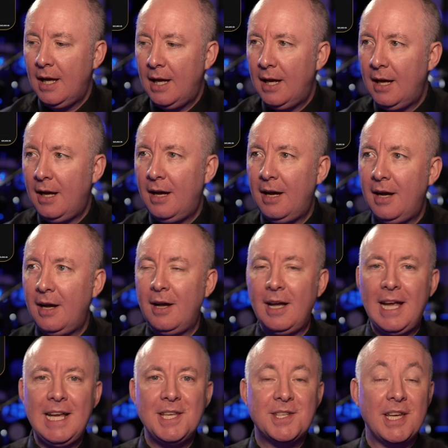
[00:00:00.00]

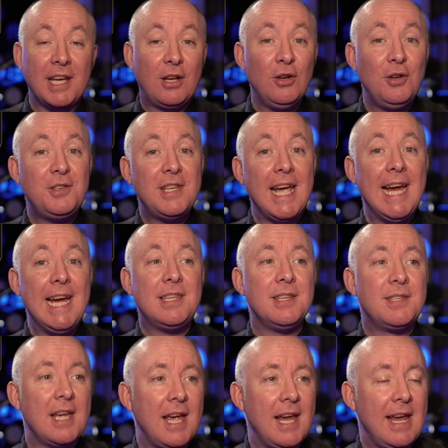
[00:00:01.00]
Uh, it's a good day
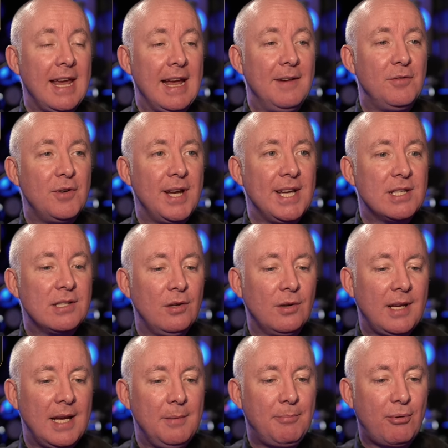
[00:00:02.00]
today. Everything's
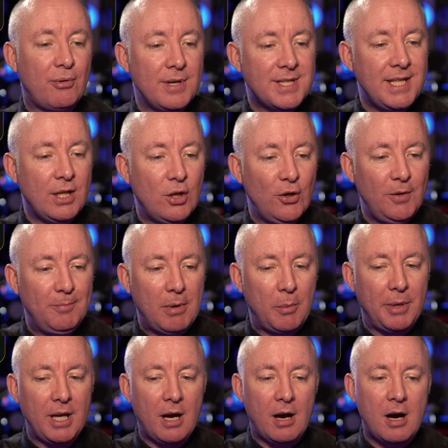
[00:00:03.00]
looking pretty good,
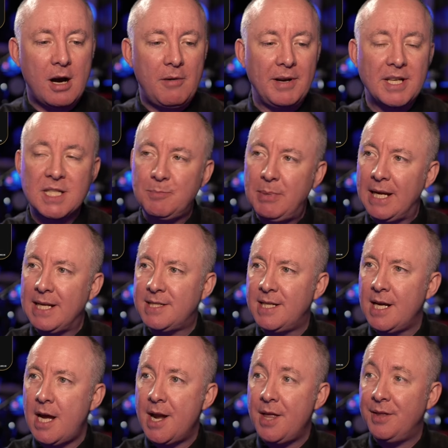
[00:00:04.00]
but we are
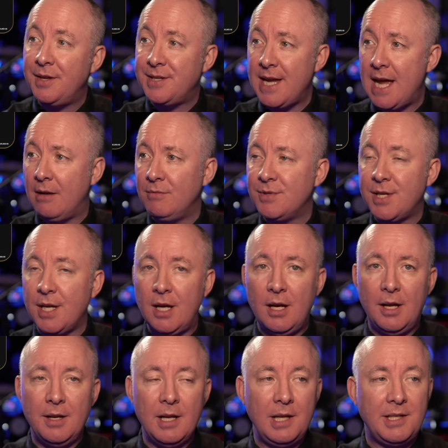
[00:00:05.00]
expecting another
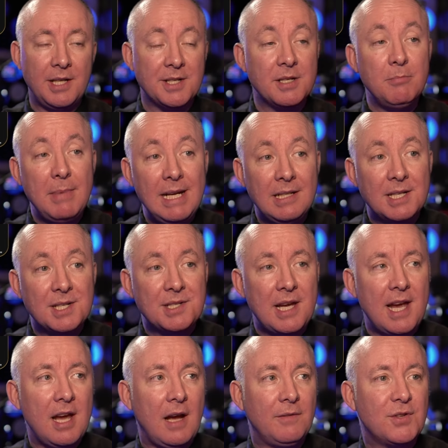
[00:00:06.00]
downturn. It doesn't mean to
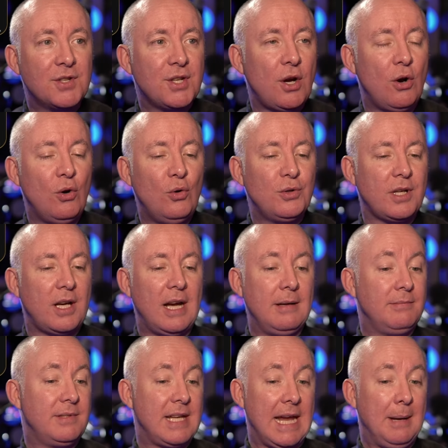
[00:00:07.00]
say I've sold,
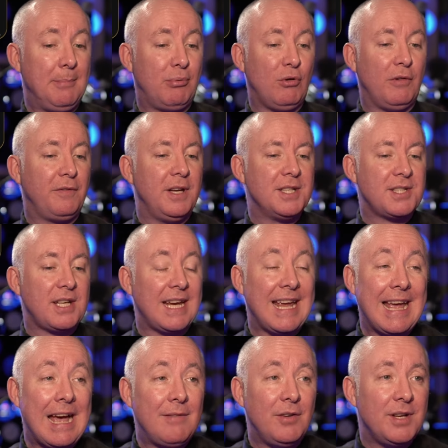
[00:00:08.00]
I take profits. I
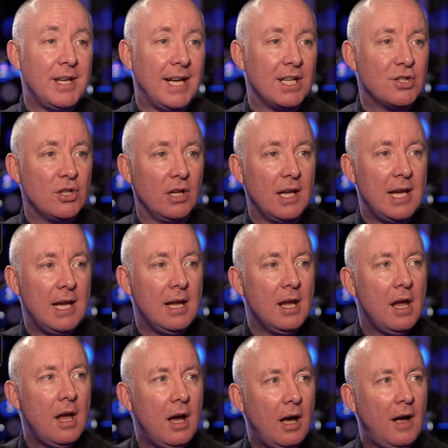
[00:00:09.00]
haven't actually.
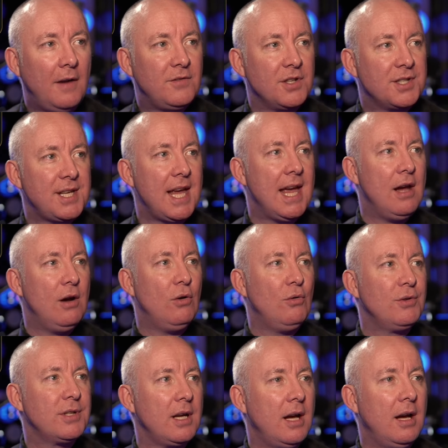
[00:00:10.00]
I've just
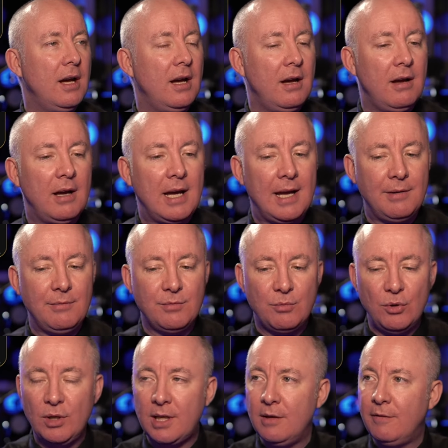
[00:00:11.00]
held, uh, and
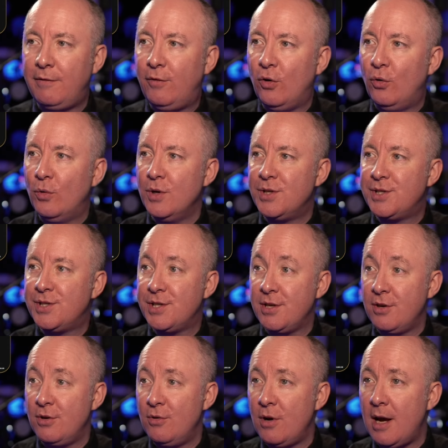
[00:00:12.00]
we're looking forward
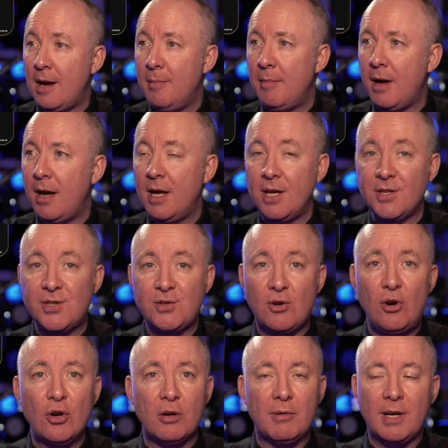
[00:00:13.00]
to um, a
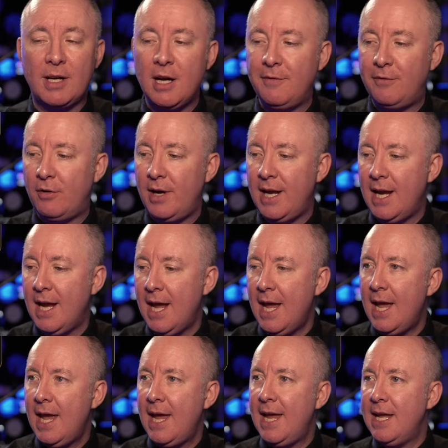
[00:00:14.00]
stronger recovery
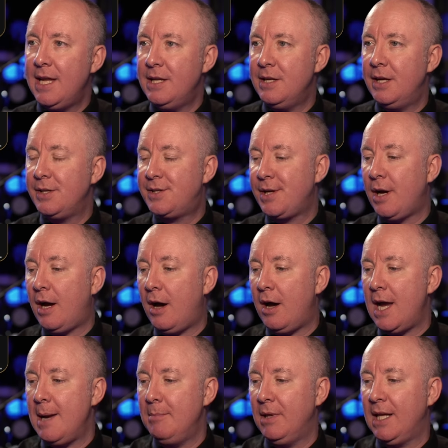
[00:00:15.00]
in
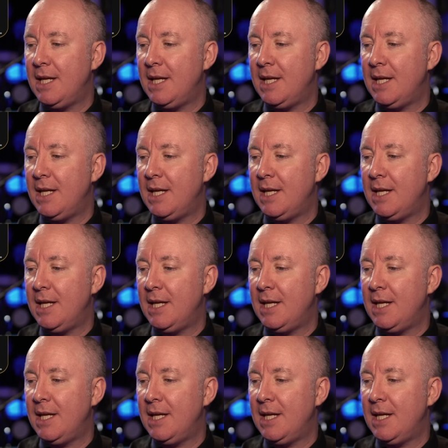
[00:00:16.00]
time.